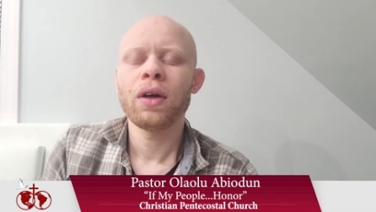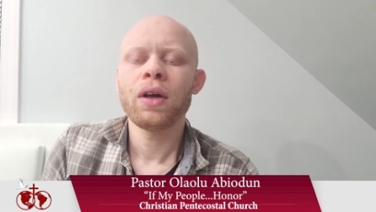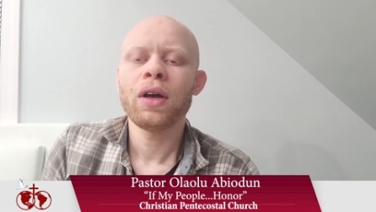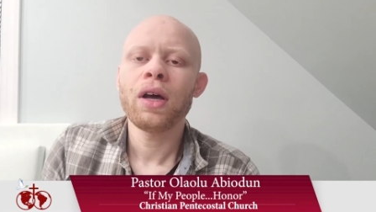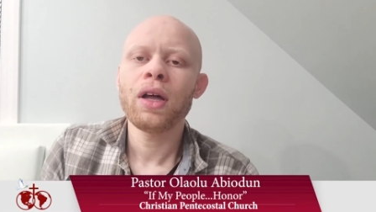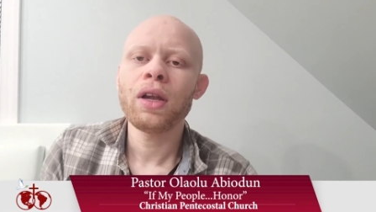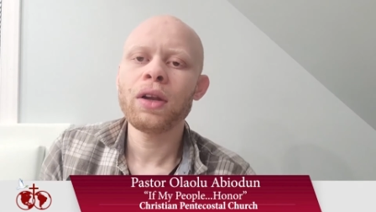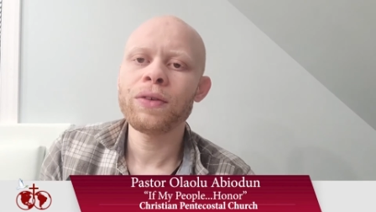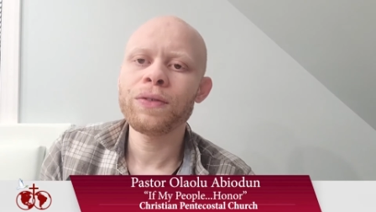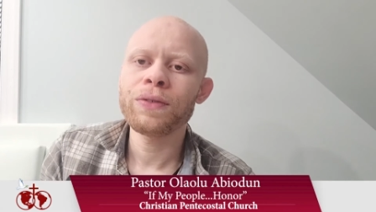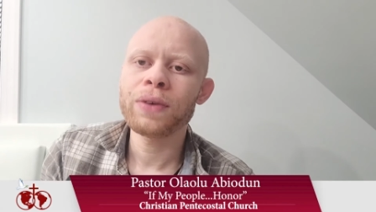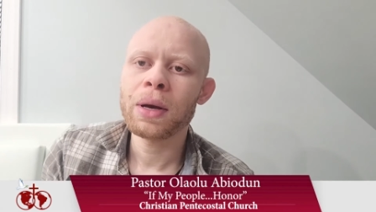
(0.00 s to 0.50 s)

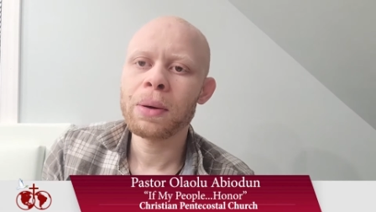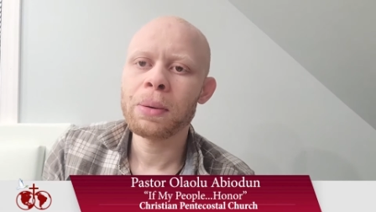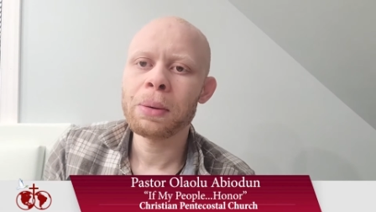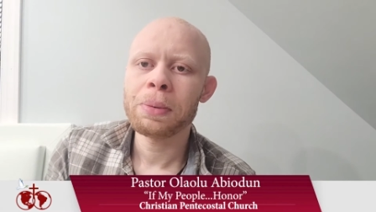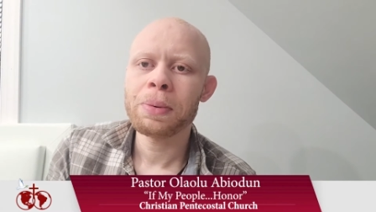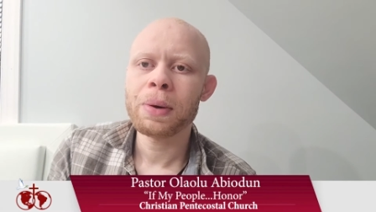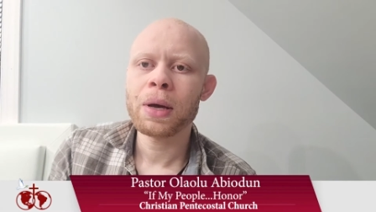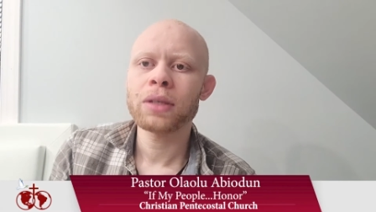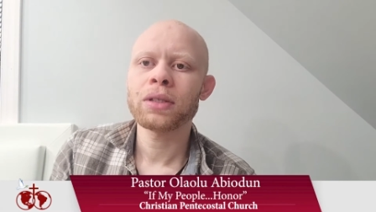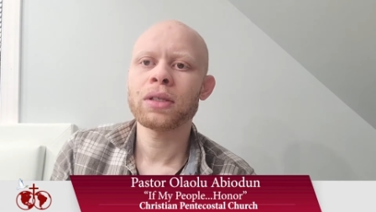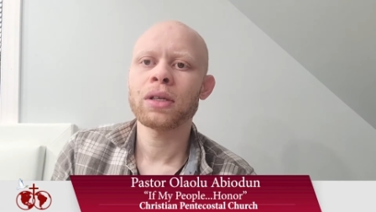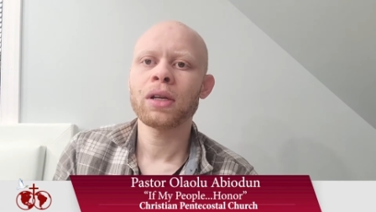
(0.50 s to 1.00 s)
Hello, family.
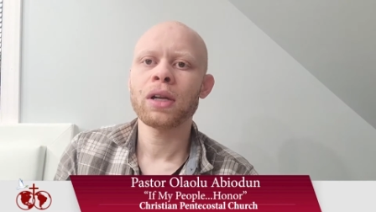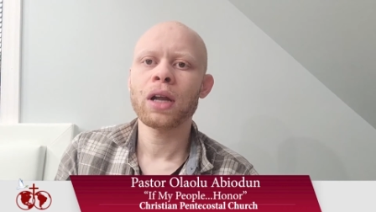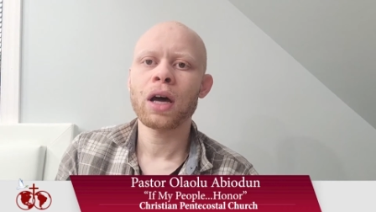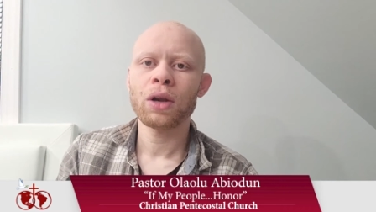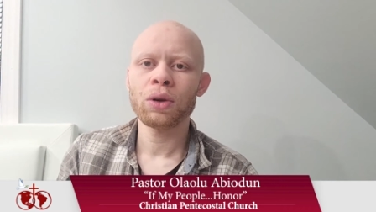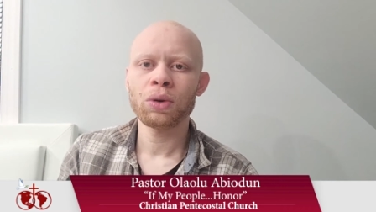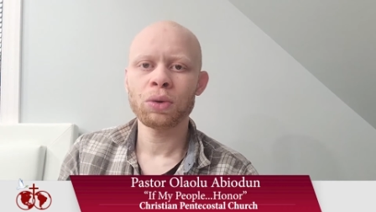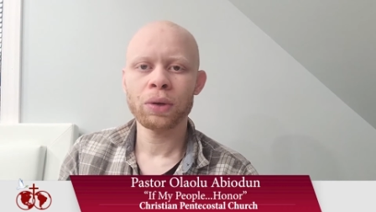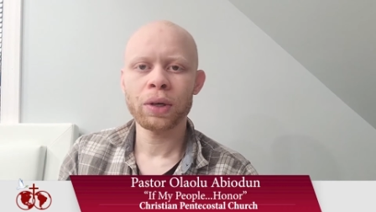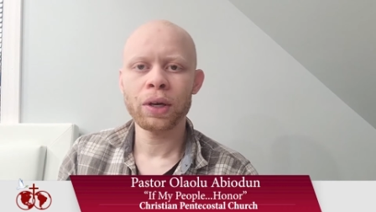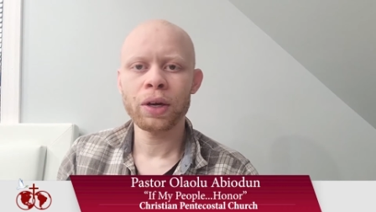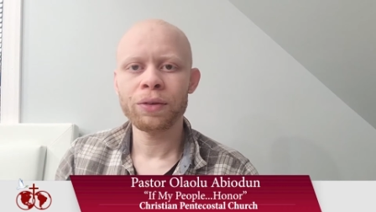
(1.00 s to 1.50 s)
Pastor
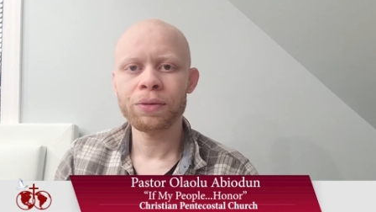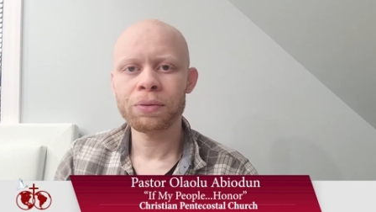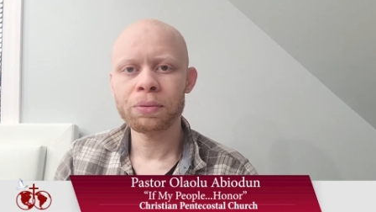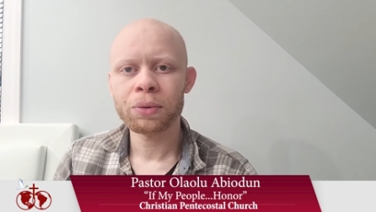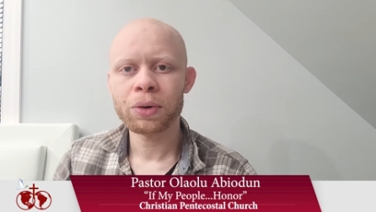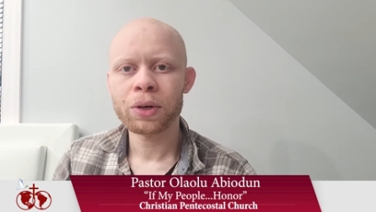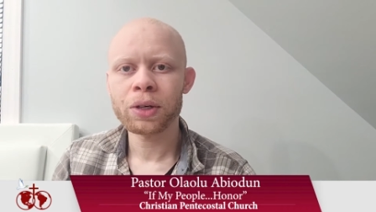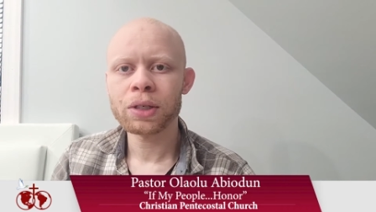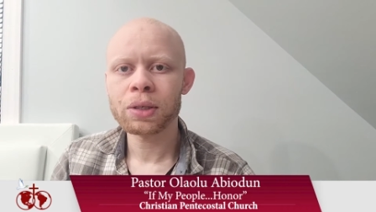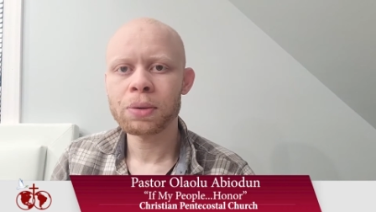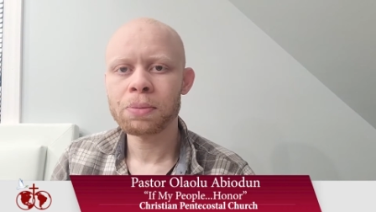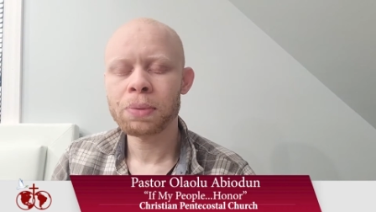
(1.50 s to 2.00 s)
Lalu here from
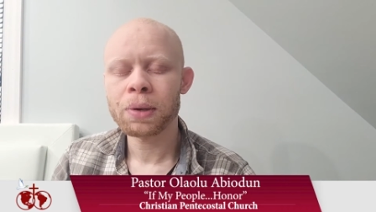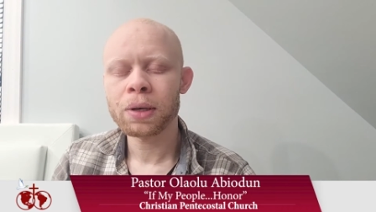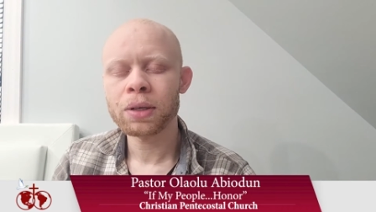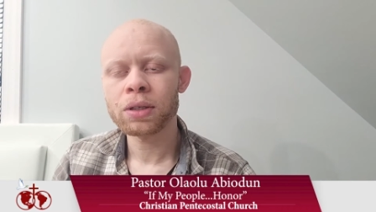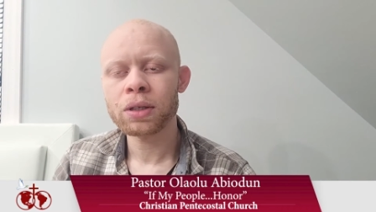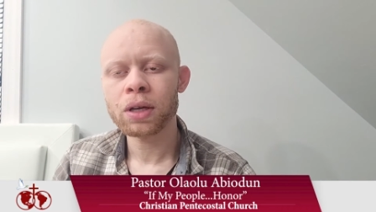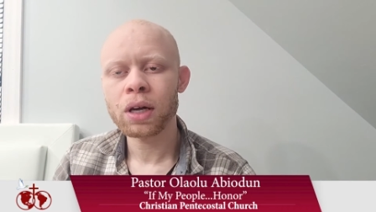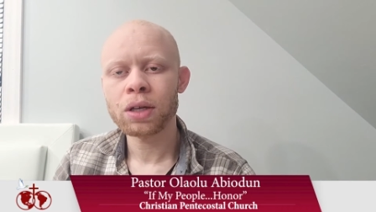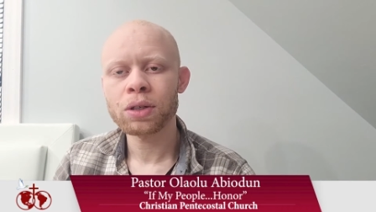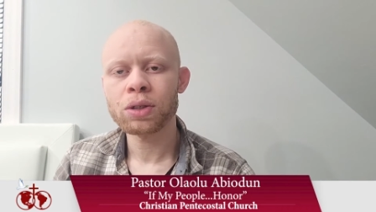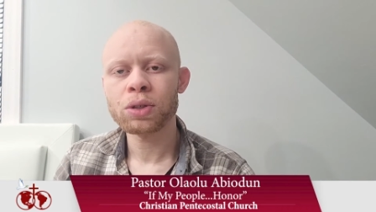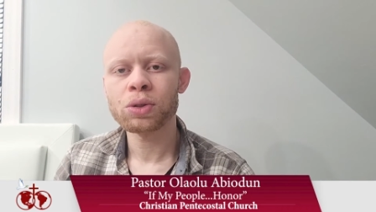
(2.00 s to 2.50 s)
Christian
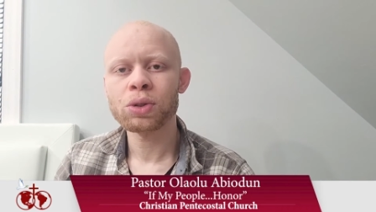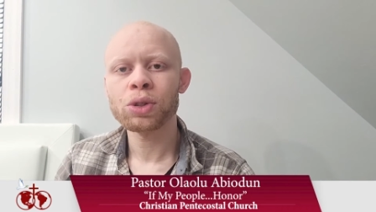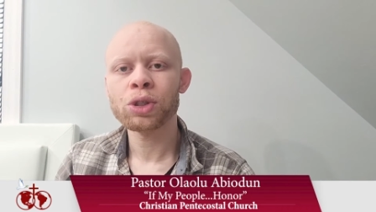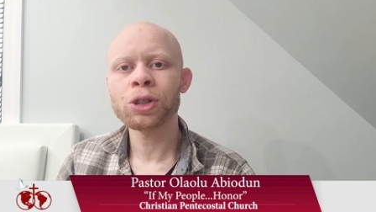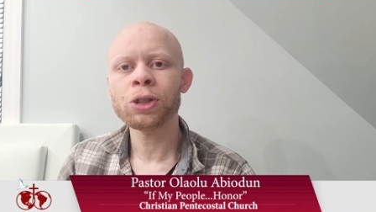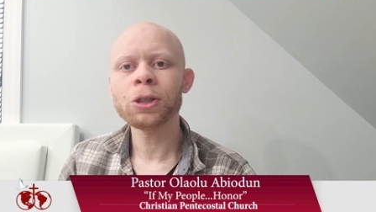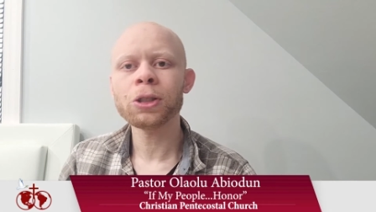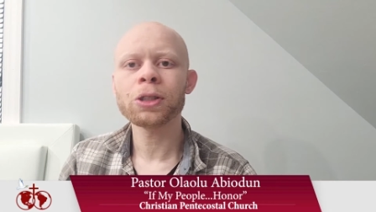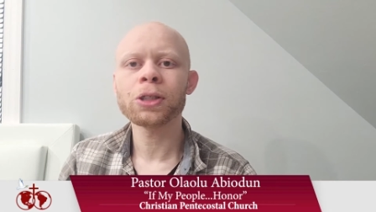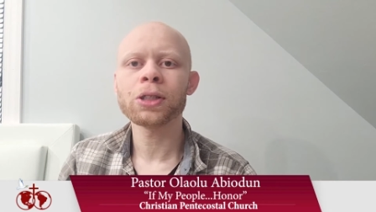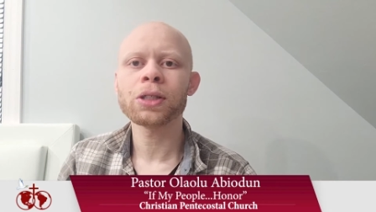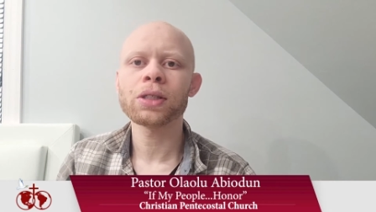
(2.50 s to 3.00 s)
Pentecostal
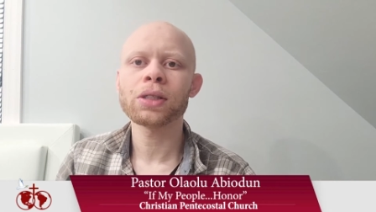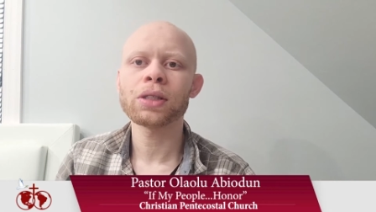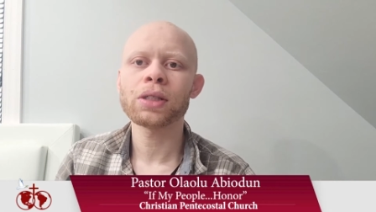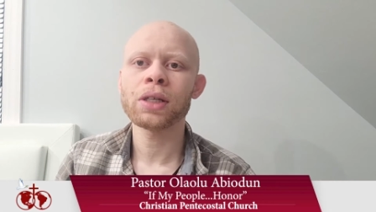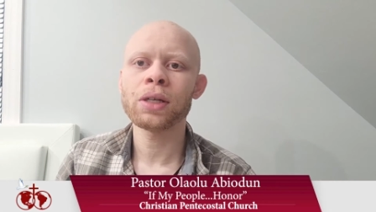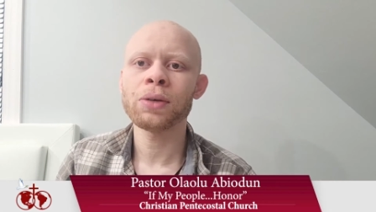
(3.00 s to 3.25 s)
Church,